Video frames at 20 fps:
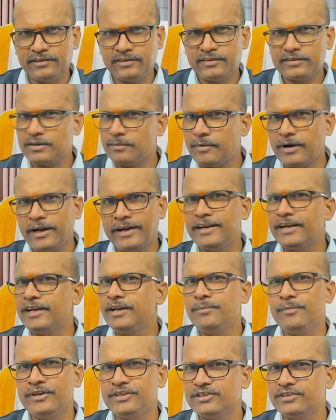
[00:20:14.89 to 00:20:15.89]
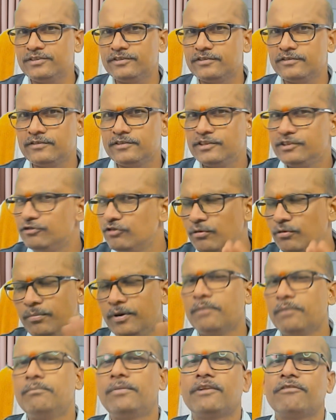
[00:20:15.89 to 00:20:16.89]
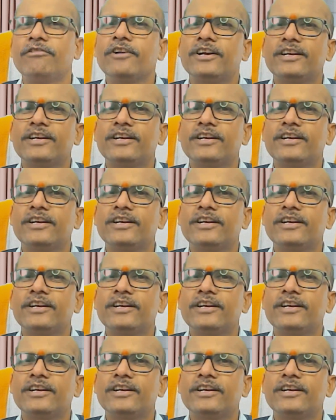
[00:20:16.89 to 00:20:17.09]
some 100 images, you'll become perfect.